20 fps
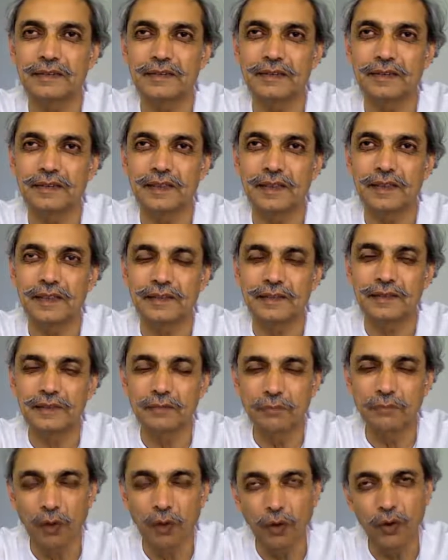And the
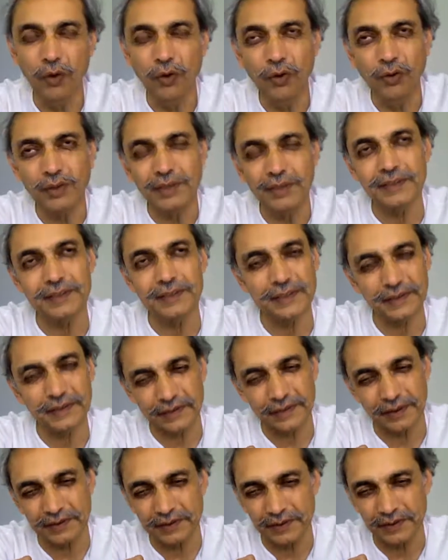more this
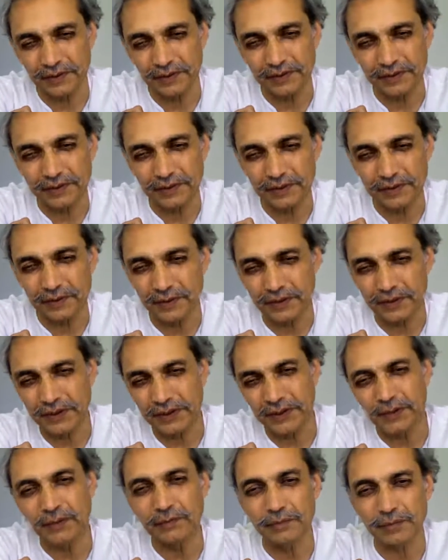is understood
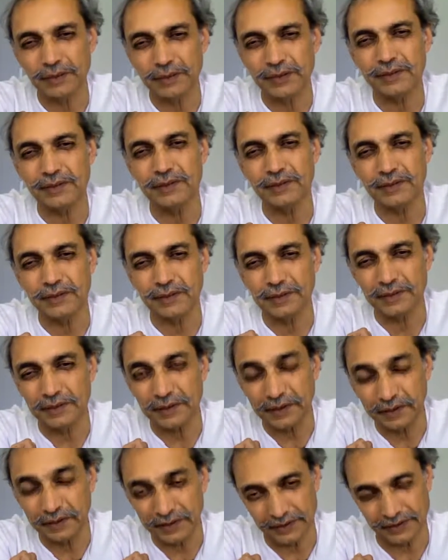in
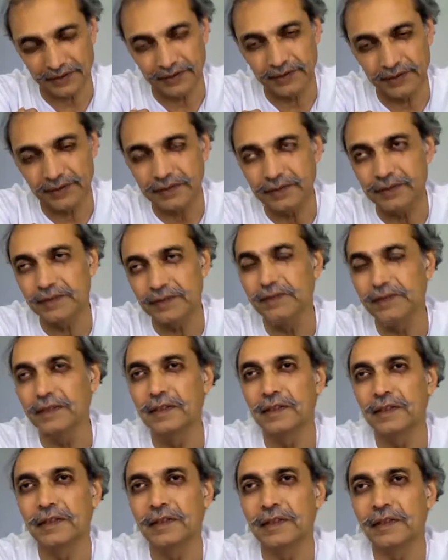precision,
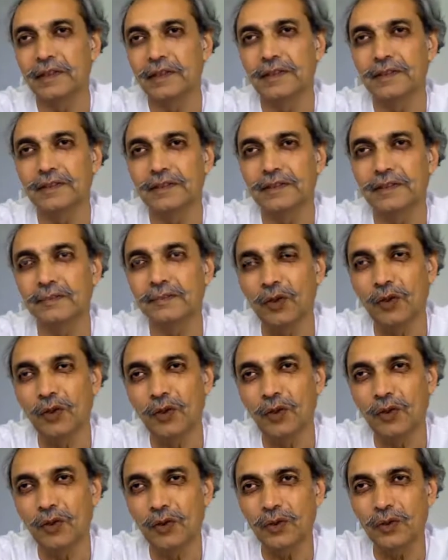the
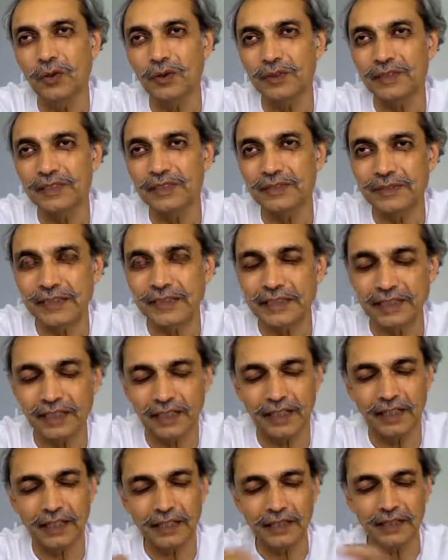more the
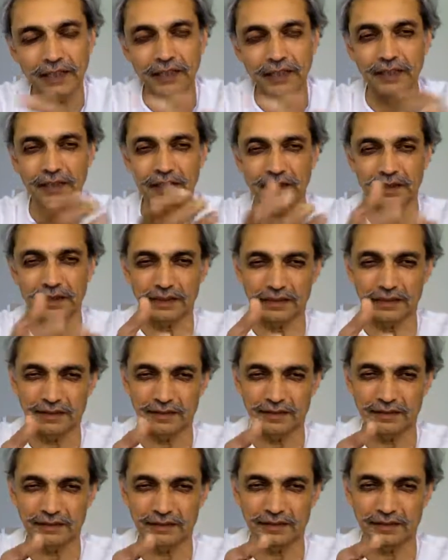Vignan
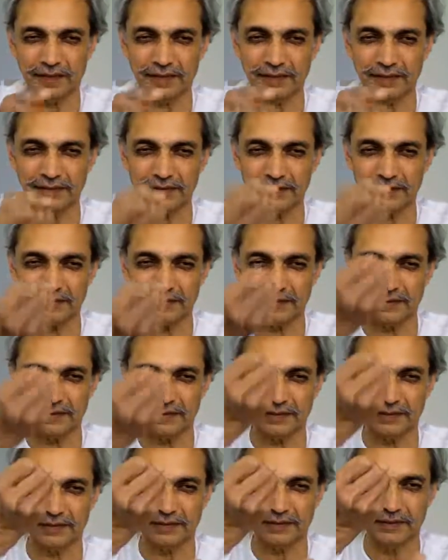
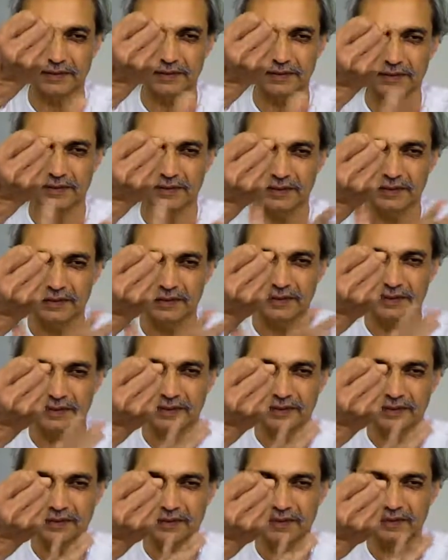rises.
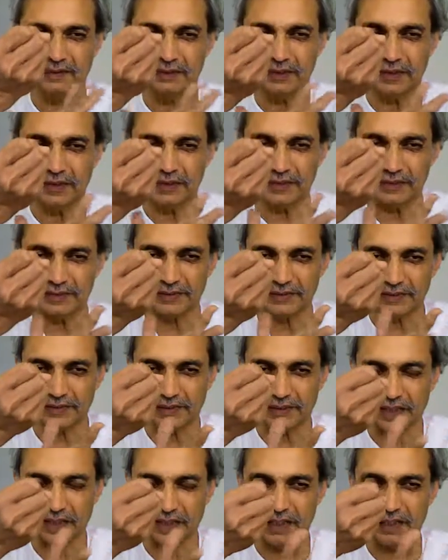Even as
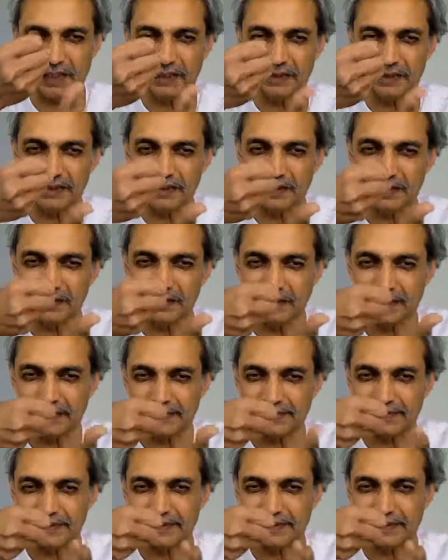Gnan
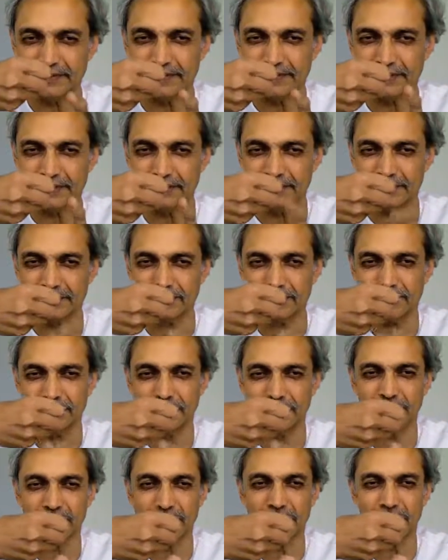activities
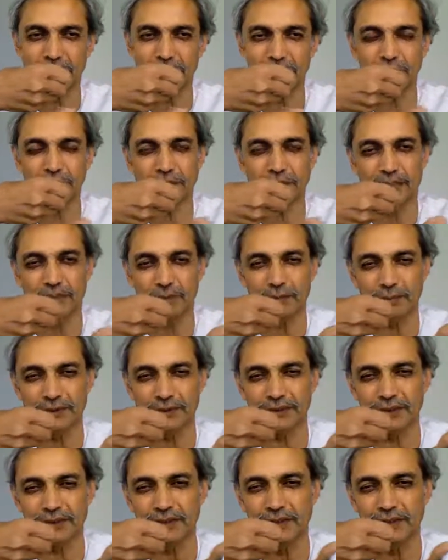continue to happen